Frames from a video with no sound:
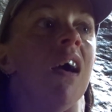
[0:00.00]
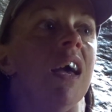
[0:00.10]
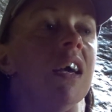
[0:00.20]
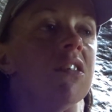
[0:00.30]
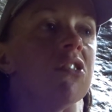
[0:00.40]

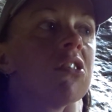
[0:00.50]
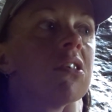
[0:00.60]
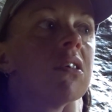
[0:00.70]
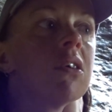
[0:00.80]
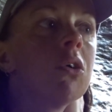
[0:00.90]
is
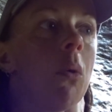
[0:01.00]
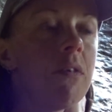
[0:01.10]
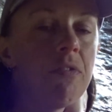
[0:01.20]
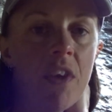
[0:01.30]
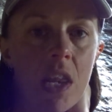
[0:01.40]
quite
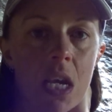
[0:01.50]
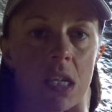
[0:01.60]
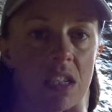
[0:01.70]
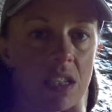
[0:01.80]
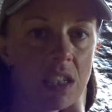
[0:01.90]
fitting
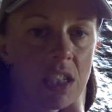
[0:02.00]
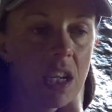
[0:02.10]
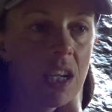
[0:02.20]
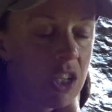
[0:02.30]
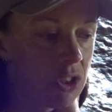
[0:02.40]
since
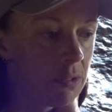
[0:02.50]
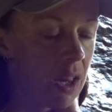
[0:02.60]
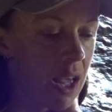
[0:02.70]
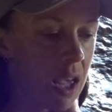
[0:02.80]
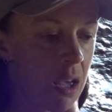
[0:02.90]

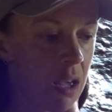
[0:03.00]
yesterday